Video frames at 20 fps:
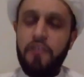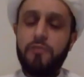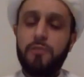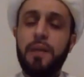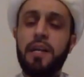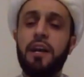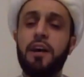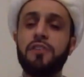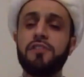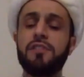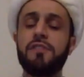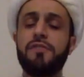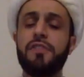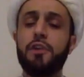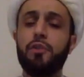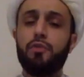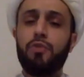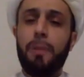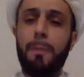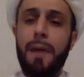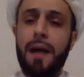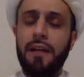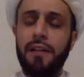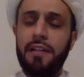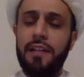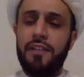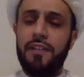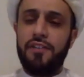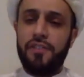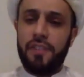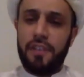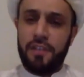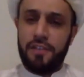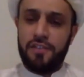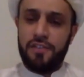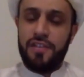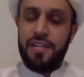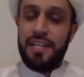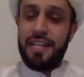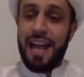is because of their
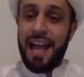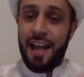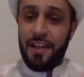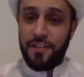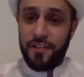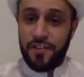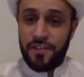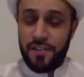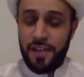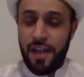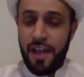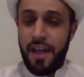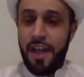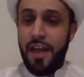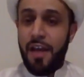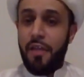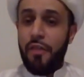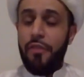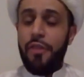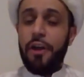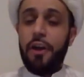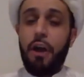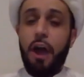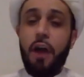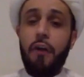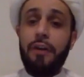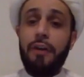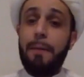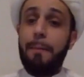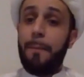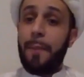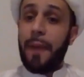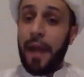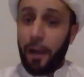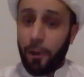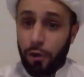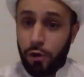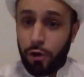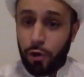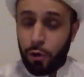rebelliousness. Yes, there are
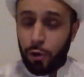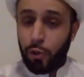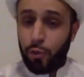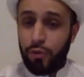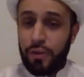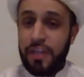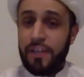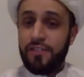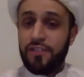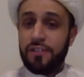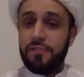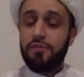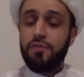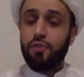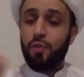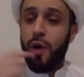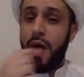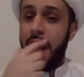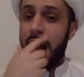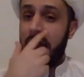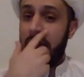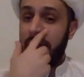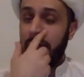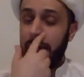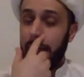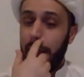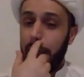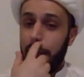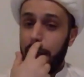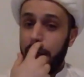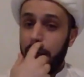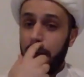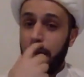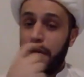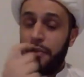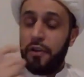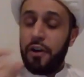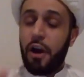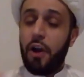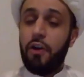empirical reasons why.
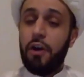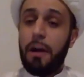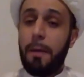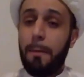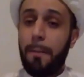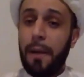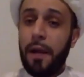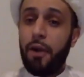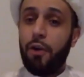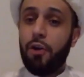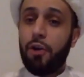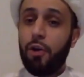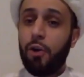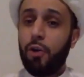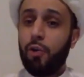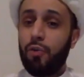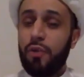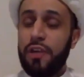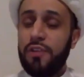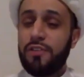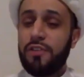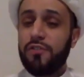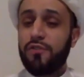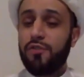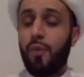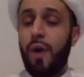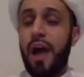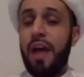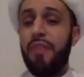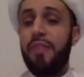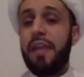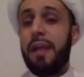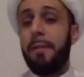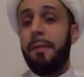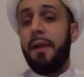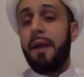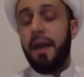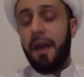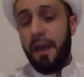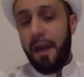There are empirical reasons why
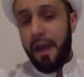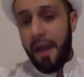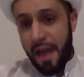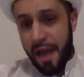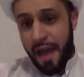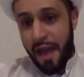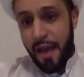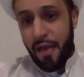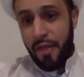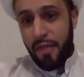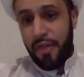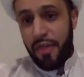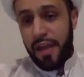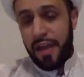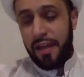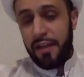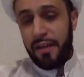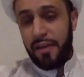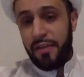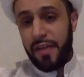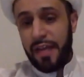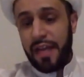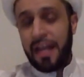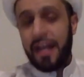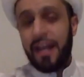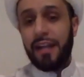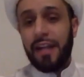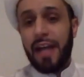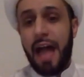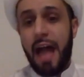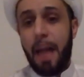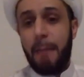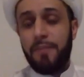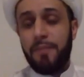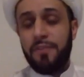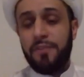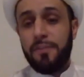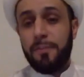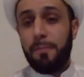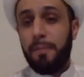they they they
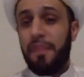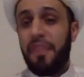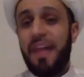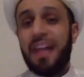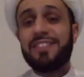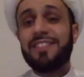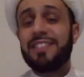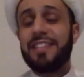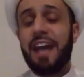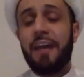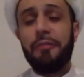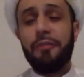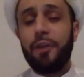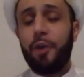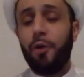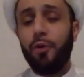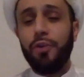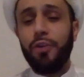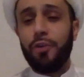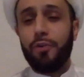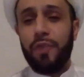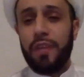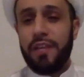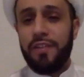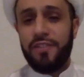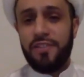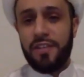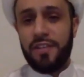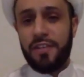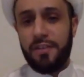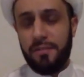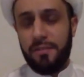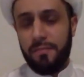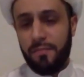collapsed. But that's not the only reason.